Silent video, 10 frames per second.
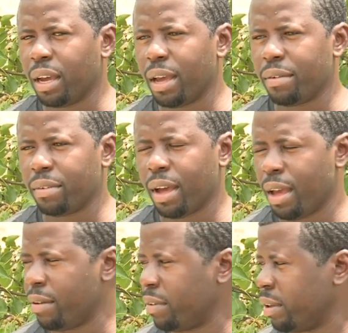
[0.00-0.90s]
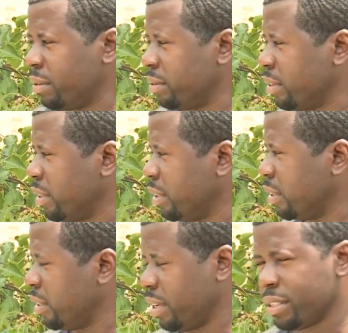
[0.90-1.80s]
I have, I have uh,
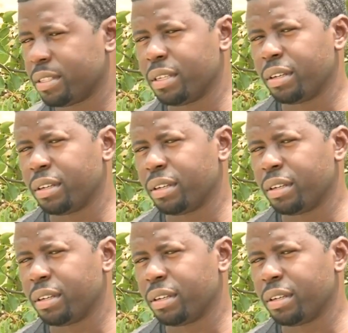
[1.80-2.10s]
kids